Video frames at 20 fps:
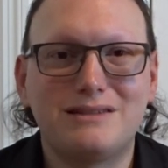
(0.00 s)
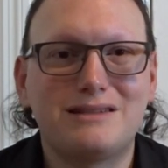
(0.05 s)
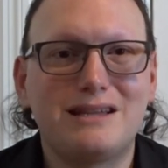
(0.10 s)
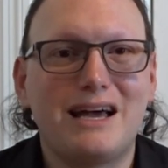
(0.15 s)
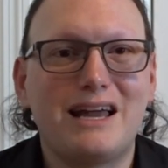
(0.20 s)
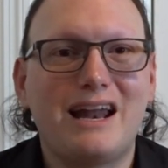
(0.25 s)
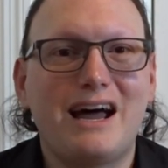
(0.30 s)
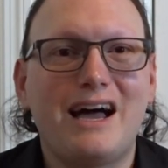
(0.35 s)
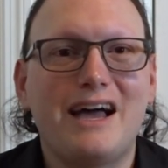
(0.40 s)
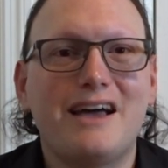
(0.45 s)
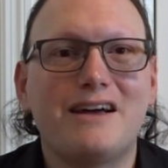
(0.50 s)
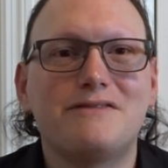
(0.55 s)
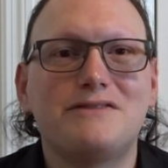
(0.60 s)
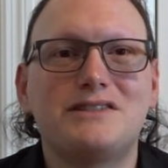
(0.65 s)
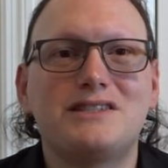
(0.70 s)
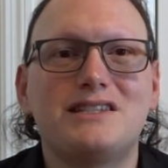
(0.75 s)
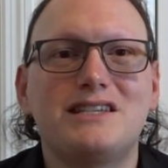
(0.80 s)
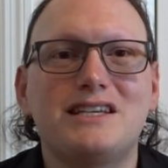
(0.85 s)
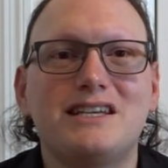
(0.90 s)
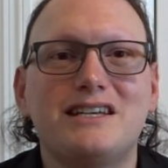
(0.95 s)
that I have
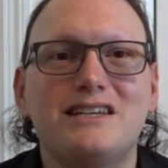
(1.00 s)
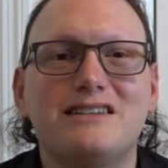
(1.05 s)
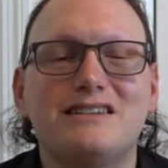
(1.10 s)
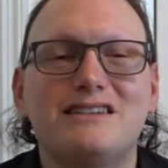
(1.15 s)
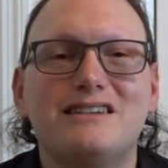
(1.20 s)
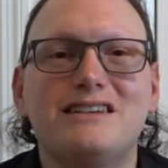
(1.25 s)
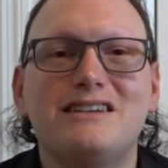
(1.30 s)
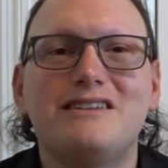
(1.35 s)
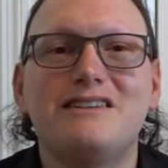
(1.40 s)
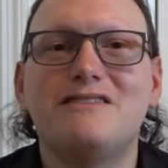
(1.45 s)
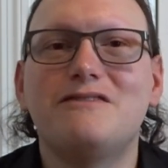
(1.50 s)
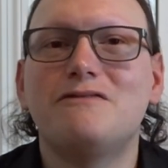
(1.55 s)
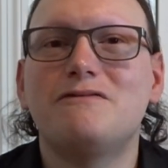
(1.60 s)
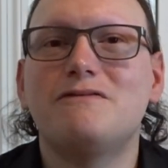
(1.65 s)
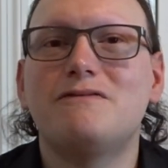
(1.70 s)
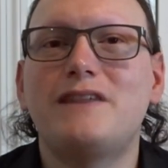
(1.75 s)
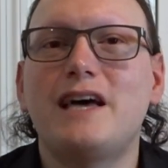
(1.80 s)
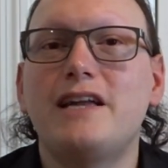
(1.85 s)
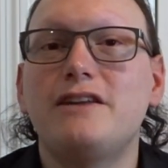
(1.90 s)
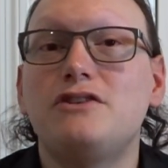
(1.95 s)
seen
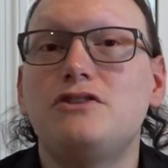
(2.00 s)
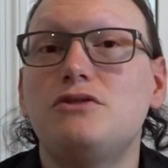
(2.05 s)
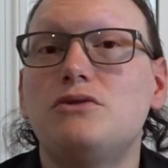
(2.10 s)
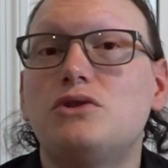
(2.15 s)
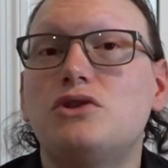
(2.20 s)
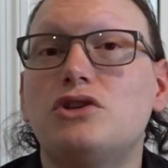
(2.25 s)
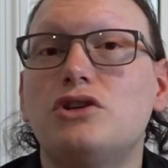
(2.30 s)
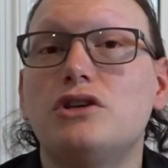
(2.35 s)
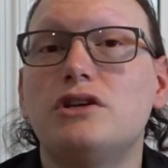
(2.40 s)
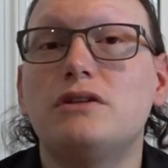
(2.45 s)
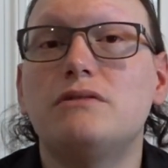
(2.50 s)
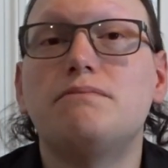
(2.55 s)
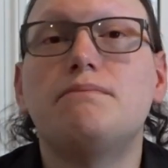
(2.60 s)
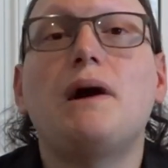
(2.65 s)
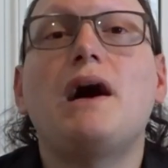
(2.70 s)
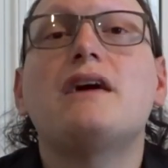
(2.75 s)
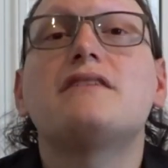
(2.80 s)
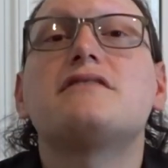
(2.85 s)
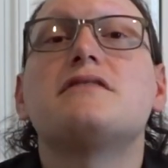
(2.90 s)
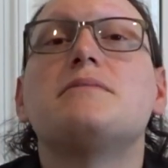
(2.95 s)
that you could
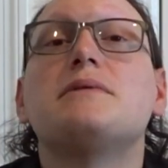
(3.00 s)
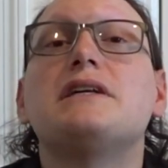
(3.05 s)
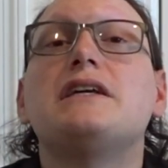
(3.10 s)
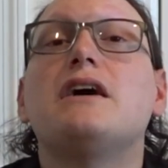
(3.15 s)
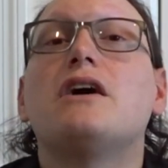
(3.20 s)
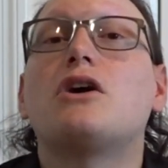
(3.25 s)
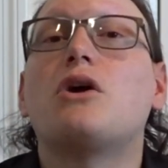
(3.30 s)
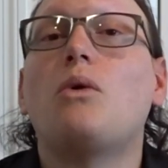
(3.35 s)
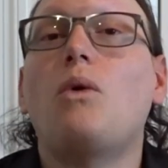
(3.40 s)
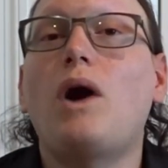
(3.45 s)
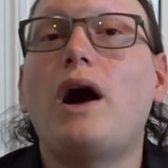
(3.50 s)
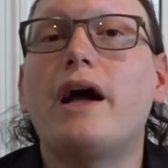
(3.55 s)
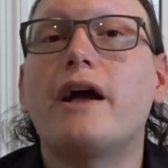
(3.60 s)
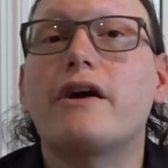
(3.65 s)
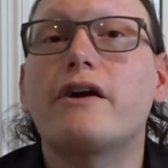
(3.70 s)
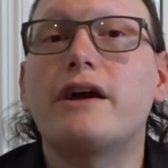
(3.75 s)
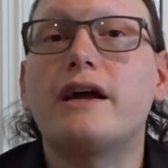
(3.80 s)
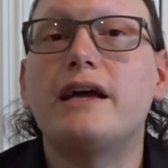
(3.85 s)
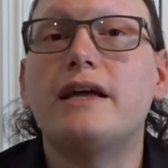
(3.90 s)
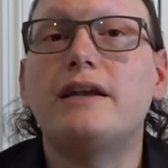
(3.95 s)
possibly
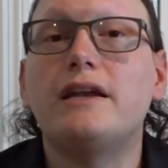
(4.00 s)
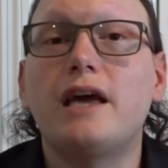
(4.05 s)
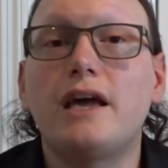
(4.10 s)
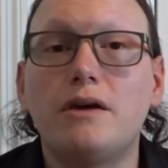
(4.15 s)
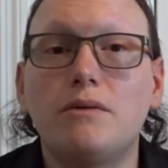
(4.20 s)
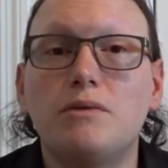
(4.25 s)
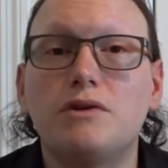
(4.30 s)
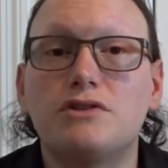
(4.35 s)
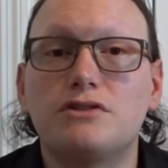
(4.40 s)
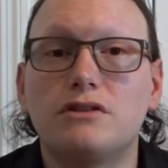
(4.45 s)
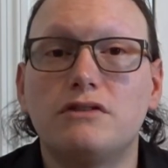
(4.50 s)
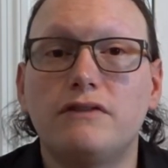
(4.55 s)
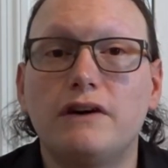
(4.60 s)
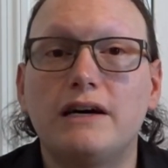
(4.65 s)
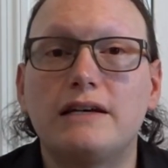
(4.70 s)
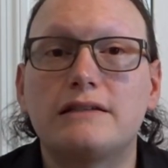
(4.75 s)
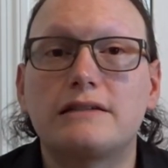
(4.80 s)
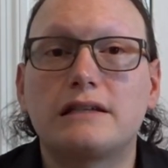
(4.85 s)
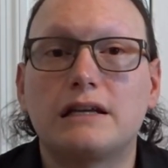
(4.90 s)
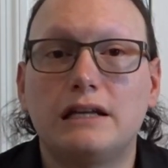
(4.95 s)
acquire in a Wizard of
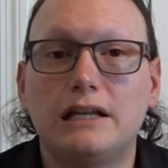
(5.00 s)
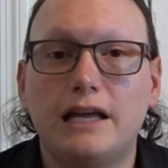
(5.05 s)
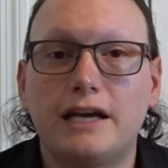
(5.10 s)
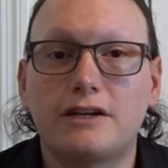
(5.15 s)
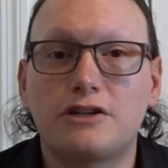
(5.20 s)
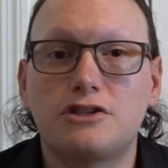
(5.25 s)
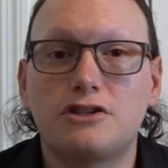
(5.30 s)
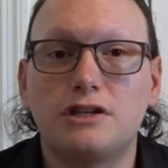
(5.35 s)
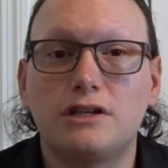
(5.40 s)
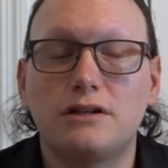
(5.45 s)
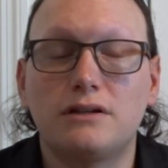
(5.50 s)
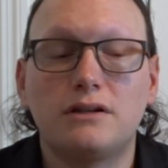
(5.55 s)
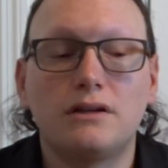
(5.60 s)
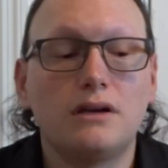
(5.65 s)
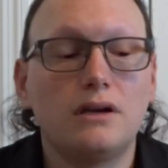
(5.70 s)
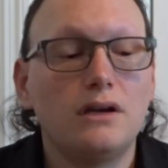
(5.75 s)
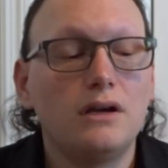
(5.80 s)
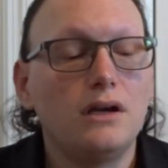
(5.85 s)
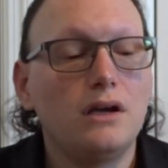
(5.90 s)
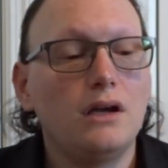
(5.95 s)
Oz collection.
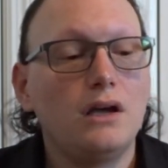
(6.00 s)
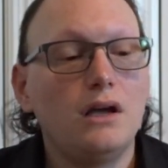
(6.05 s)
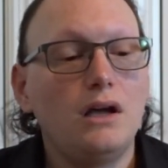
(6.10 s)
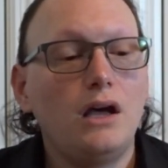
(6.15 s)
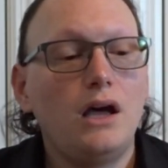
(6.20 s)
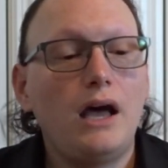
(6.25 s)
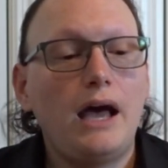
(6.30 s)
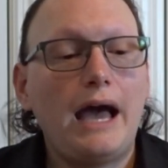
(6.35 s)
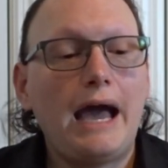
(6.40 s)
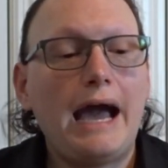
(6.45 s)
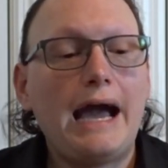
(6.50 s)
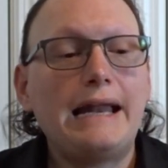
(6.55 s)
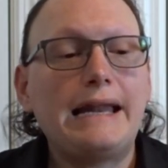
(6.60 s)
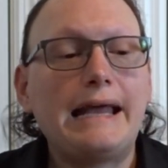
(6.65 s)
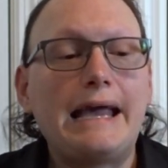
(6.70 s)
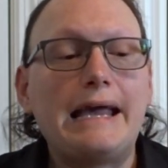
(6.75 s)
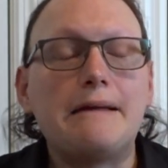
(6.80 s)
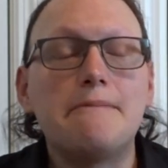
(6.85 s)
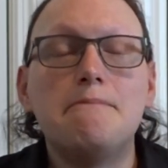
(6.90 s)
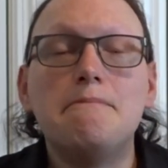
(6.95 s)
At
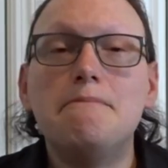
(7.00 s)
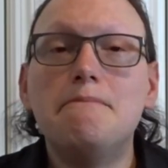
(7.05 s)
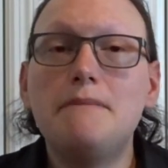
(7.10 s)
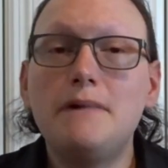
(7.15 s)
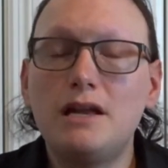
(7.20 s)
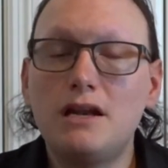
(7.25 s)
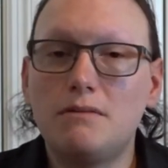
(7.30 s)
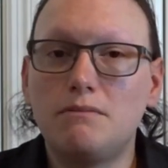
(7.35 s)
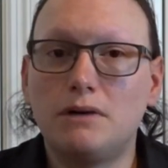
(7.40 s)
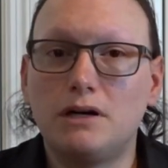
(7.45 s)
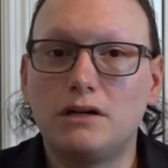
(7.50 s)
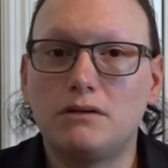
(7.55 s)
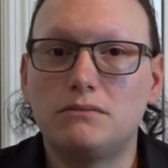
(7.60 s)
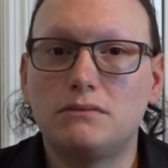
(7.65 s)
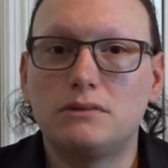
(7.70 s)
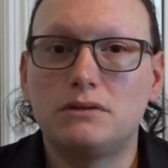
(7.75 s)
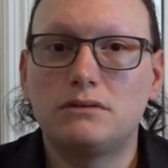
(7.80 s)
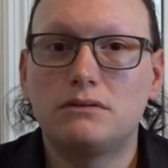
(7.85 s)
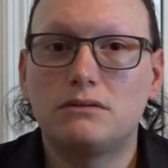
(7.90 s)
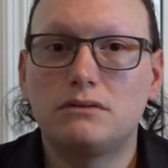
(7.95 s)
a
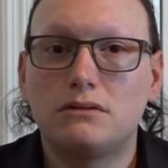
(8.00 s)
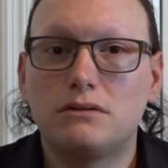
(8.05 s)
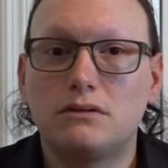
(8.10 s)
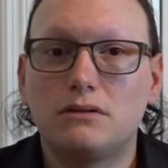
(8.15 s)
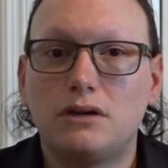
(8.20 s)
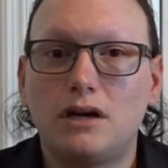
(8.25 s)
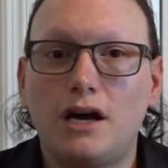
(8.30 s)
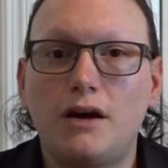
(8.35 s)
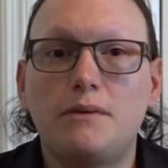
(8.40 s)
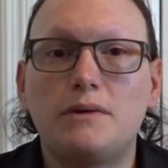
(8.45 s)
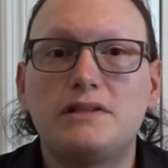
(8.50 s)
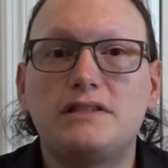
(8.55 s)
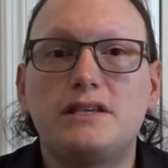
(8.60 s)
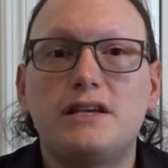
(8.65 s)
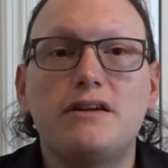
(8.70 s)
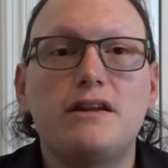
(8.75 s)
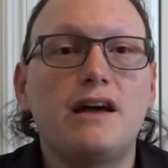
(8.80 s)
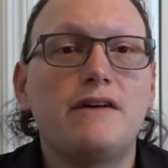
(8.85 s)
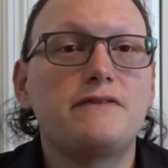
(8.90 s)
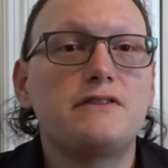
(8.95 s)
minimum, I would
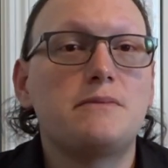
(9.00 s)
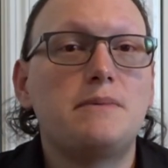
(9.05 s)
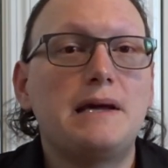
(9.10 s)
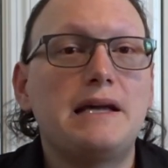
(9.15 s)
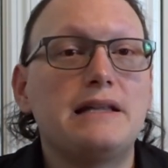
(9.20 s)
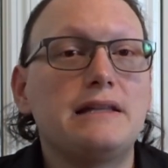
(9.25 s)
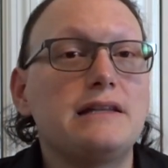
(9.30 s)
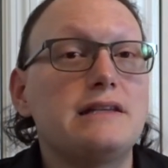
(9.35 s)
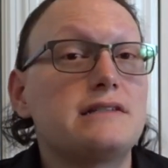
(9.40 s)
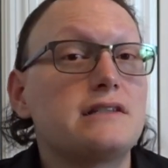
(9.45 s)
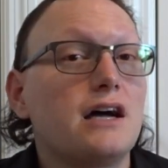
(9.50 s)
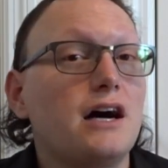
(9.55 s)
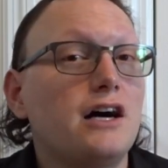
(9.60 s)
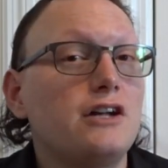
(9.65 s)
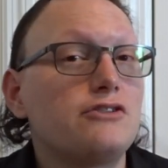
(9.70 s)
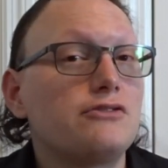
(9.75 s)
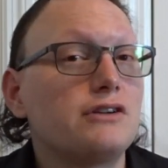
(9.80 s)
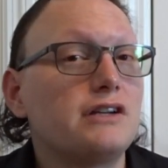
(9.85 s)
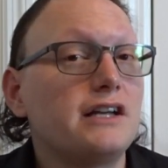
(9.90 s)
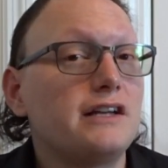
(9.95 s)
say you'd have to pay at least
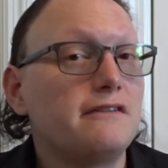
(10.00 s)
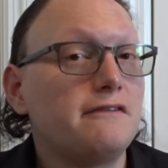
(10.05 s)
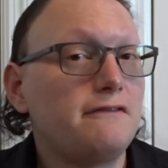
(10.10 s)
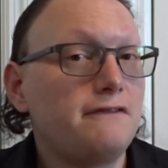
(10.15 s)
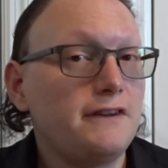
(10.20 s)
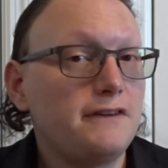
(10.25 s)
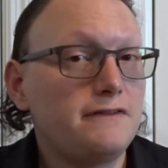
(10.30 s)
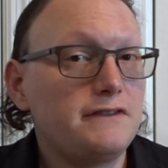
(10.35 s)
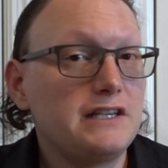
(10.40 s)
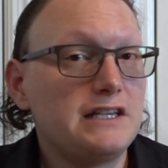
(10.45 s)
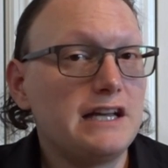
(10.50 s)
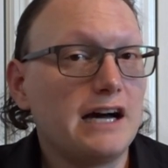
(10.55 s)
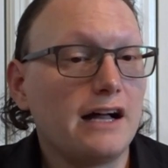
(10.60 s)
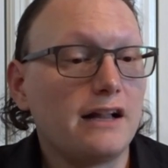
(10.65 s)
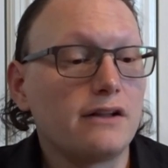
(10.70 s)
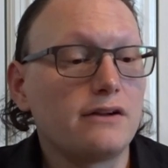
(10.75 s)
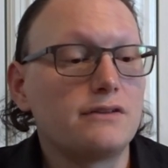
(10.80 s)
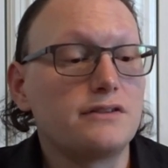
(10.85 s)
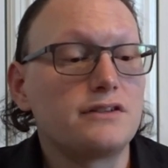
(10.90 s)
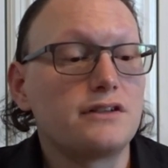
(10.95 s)

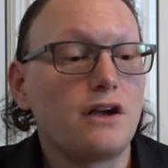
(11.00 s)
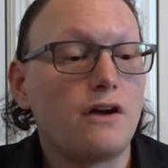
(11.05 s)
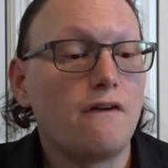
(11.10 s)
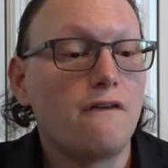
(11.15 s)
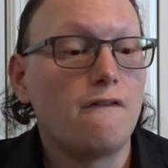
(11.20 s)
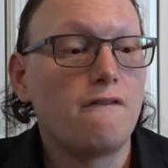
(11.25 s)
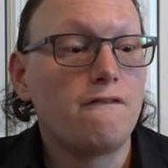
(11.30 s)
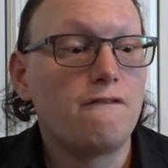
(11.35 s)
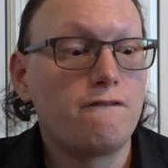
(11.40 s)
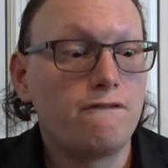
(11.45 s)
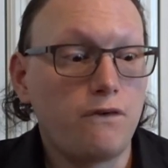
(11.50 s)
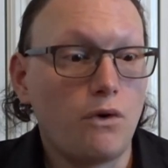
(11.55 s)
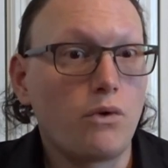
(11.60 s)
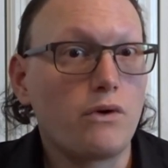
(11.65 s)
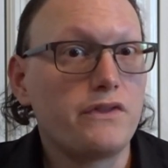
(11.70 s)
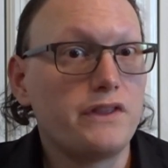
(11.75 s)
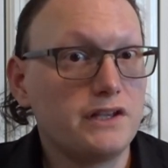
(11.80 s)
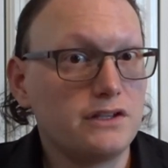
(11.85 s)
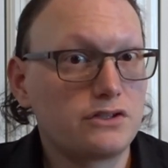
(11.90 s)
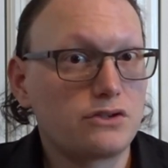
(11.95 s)
$150
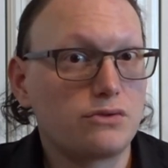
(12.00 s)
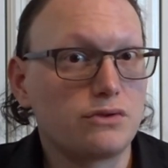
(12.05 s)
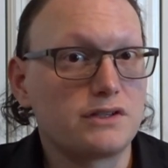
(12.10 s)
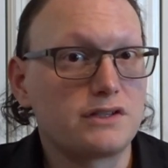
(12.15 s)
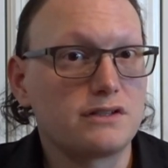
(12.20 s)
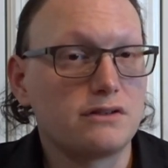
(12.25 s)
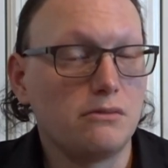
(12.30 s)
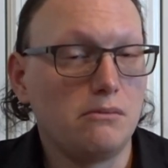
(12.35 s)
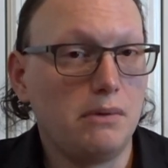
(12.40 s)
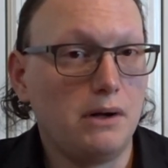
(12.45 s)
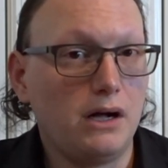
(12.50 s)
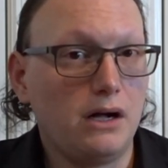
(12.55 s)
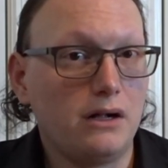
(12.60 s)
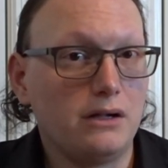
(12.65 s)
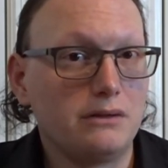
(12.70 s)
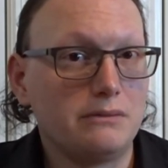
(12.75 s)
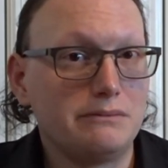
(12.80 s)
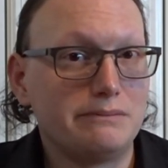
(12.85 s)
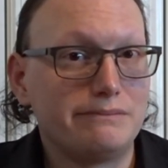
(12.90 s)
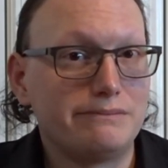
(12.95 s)
for this crystal ball.